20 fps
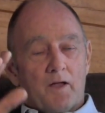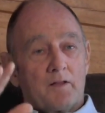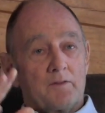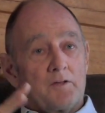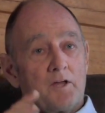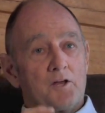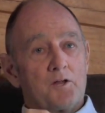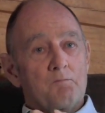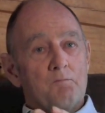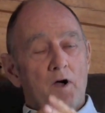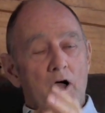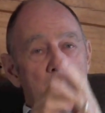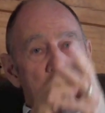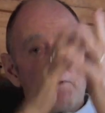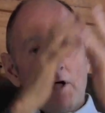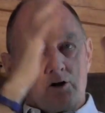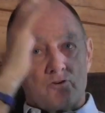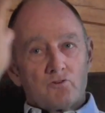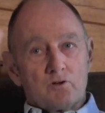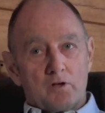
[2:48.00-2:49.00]
And then in my
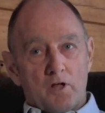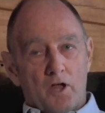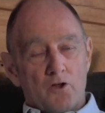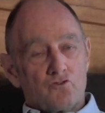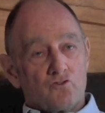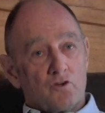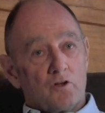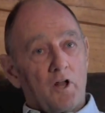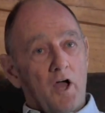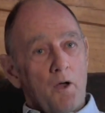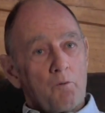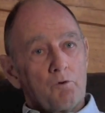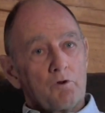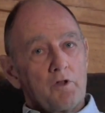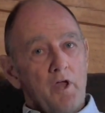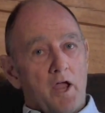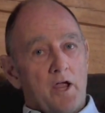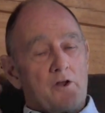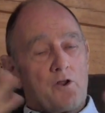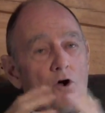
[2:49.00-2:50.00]
imagination I
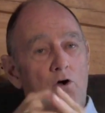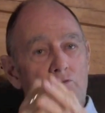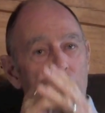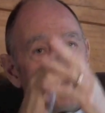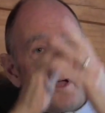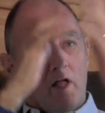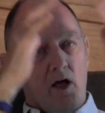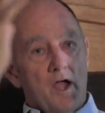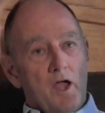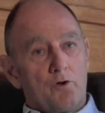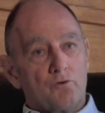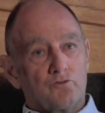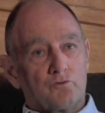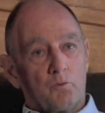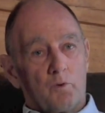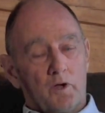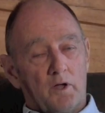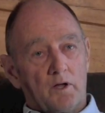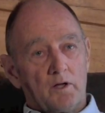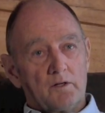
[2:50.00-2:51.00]
would head off
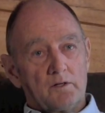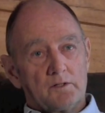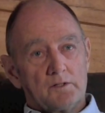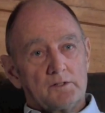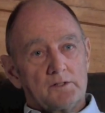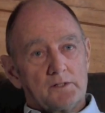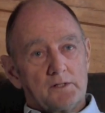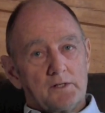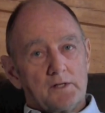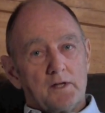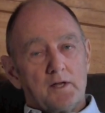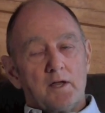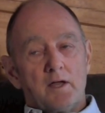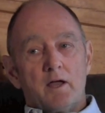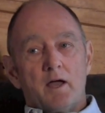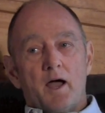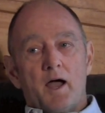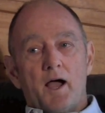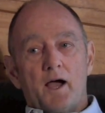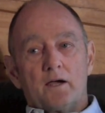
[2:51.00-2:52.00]
elsewhere.
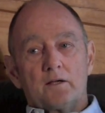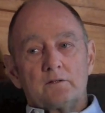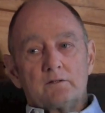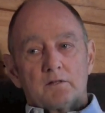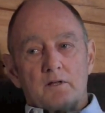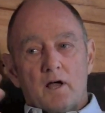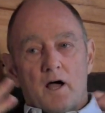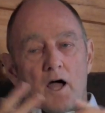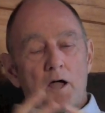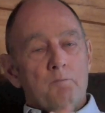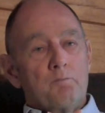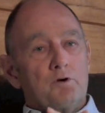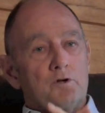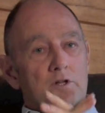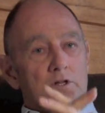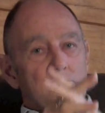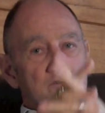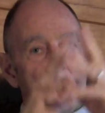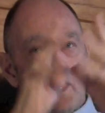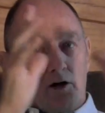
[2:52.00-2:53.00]
And I put
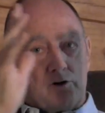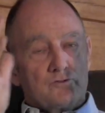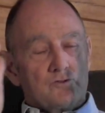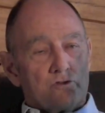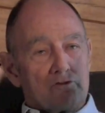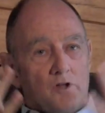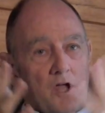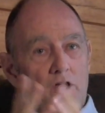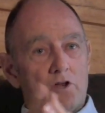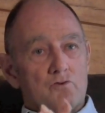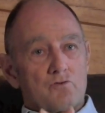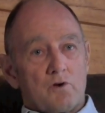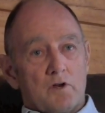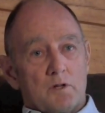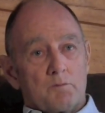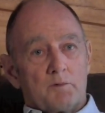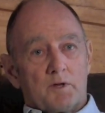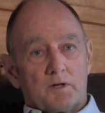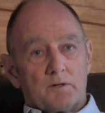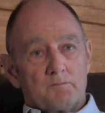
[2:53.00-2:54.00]
it down to
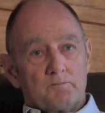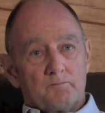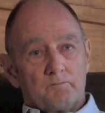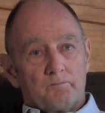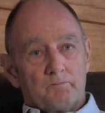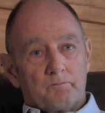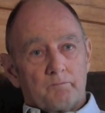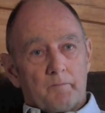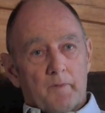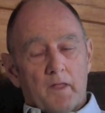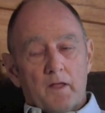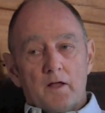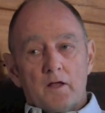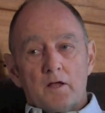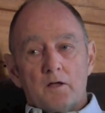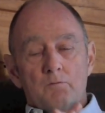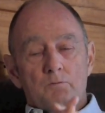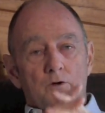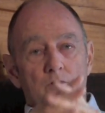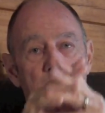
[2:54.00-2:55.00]
daydreaming.
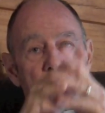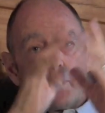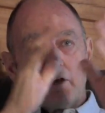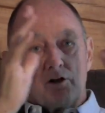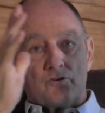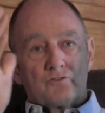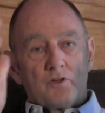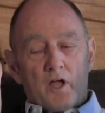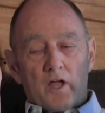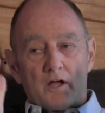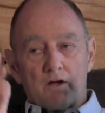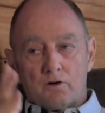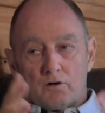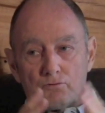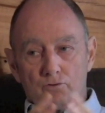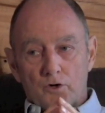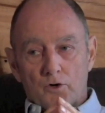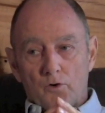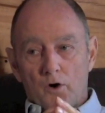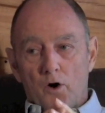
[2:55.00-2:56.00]
Well, then as I
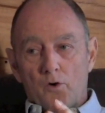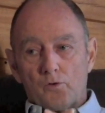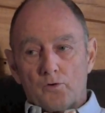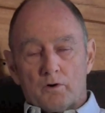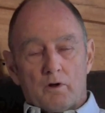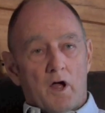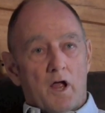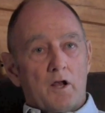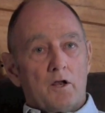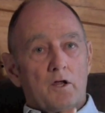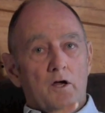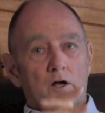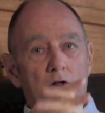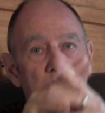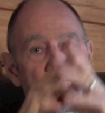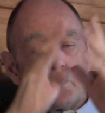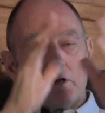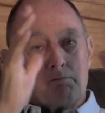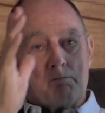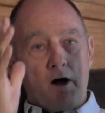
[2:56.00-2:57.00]
grew older, I
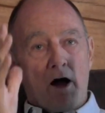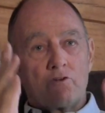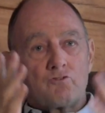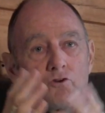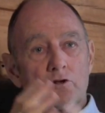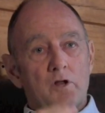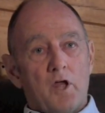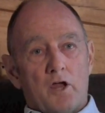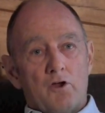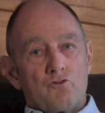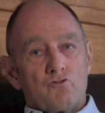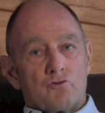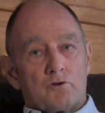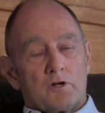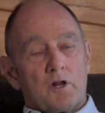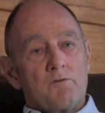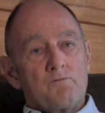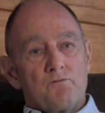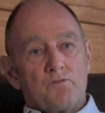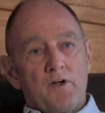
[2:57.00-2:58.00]
learned that
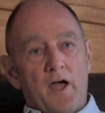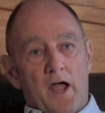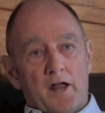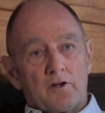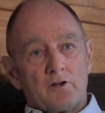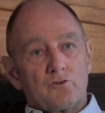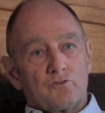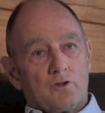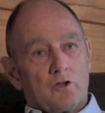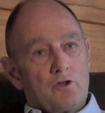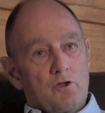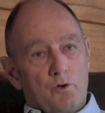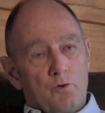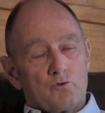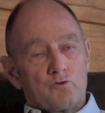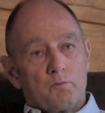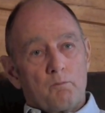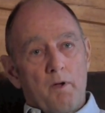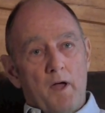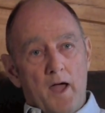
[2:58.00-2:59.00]
imagination, in fact, is a
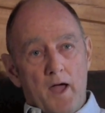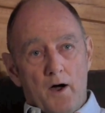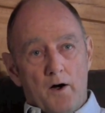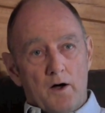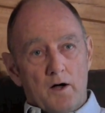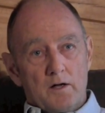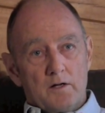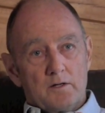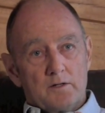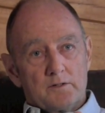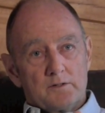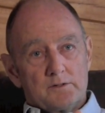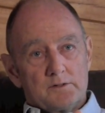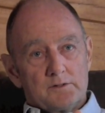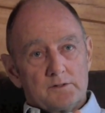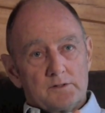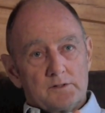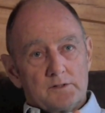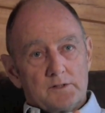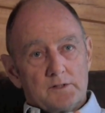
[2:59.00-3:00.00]
huge power.
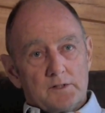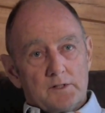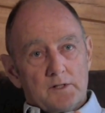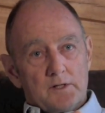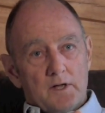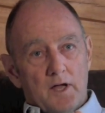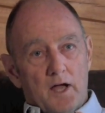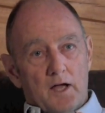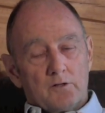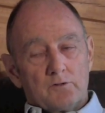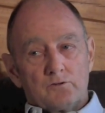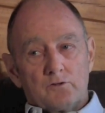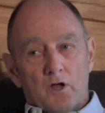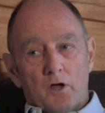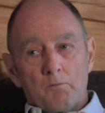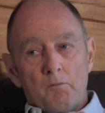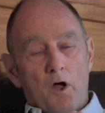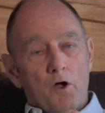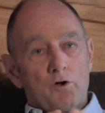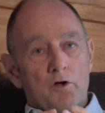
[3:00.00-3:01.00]
And
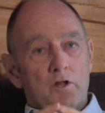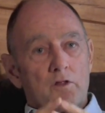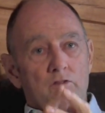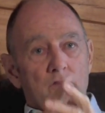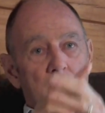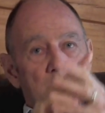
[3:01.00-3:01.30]
only